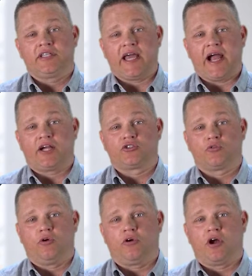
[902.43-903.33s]
at the
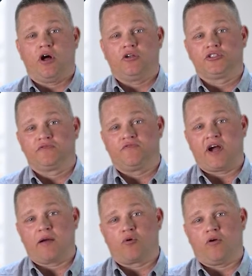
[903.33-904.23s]
actual collagen
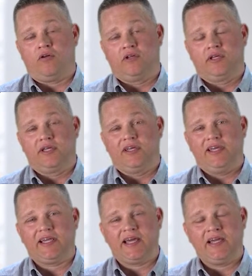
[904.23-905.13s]
fibril,
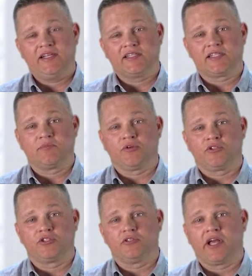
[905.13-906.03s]
it kind of is similar
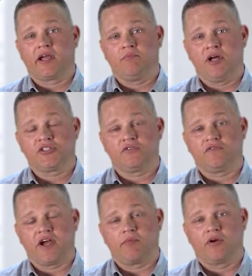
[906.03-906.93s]
to like a muscle
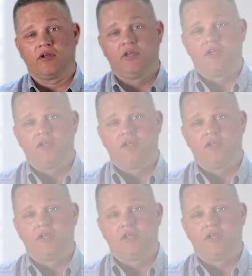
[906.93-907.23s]
fiber.